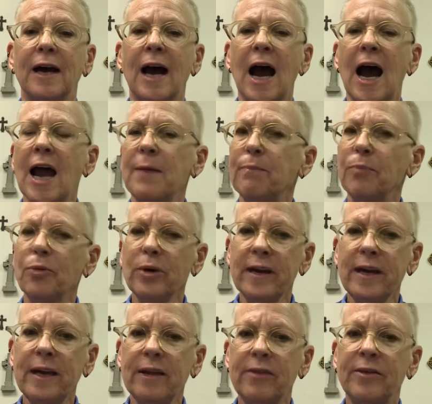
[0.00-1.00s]
I
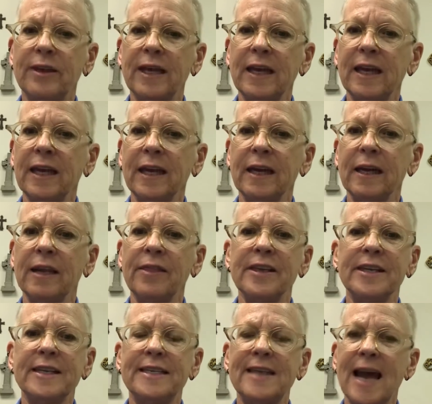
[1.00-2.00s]
breathed in
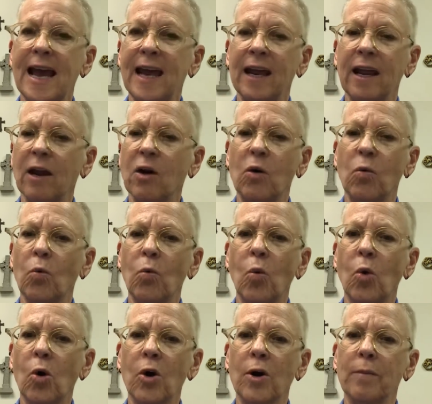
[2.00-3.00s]
the dank
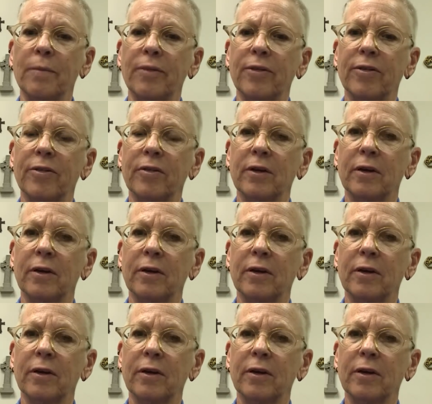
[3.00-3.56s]
warmth,